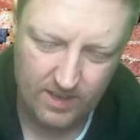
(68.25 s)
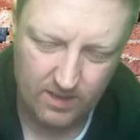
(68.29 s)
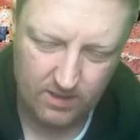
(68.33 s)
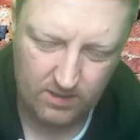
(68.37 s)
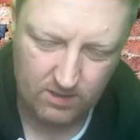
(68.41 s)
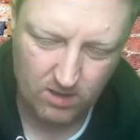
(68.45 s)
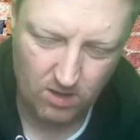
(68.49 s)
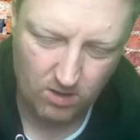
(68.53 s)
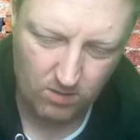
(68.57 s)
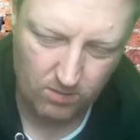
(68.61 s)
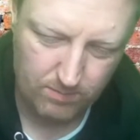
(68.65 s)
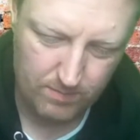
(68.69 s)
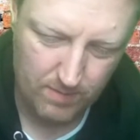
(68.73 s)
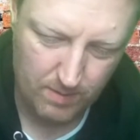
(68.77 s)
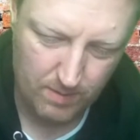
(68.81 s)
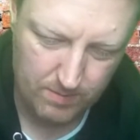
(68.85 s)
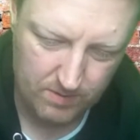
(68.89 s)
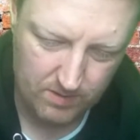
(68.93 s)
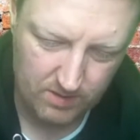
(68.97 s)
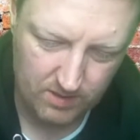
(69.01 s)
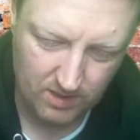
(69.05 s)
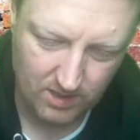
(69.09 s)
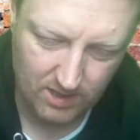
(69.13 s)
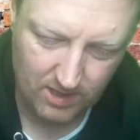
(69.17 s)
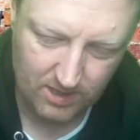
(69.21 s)
I can't remember
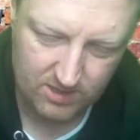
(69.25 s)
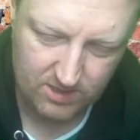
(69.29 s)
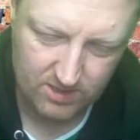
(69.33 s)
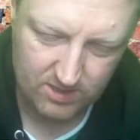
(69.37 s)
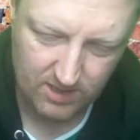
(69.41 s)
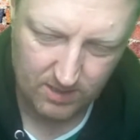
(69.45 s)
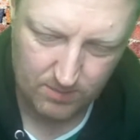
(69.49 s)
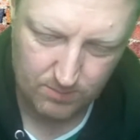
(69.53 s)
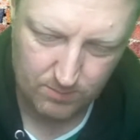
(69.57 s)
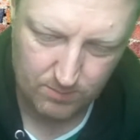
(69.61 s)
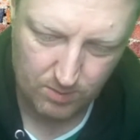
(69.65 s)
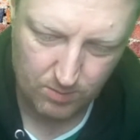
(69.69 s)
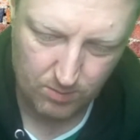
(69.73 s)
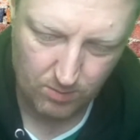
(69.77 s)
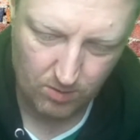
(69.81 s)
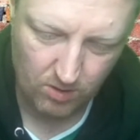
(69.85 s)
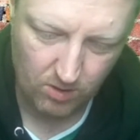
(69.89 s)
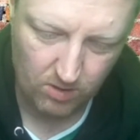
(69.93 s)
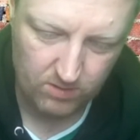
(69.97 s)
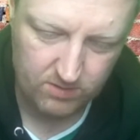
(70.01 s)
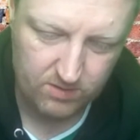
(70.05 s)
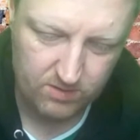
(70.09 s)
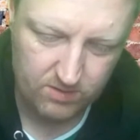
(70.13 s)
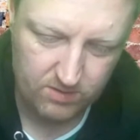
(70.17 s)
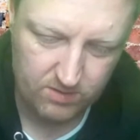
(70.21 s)
the last time we were
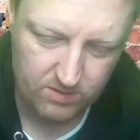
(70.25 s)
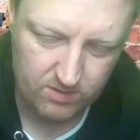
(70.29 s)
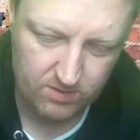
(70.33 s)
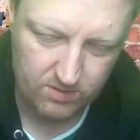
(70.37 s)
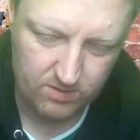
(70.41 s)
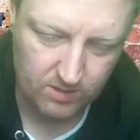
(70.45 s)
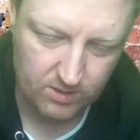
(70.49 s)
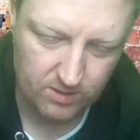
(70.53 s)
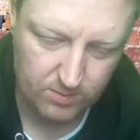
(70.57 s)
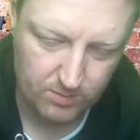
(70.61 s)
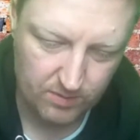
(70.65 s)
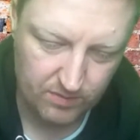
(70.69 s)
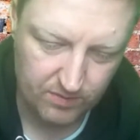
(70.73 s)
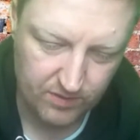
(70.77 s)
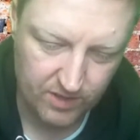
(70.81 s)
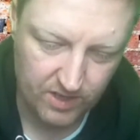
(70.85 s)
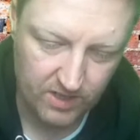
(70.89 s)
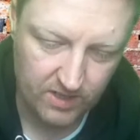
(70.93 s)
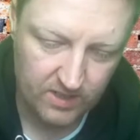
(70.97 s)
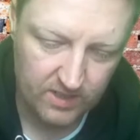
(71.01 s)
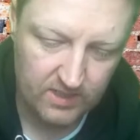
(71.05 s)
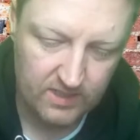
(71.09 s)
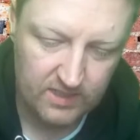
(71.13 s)
on, to be honest with you.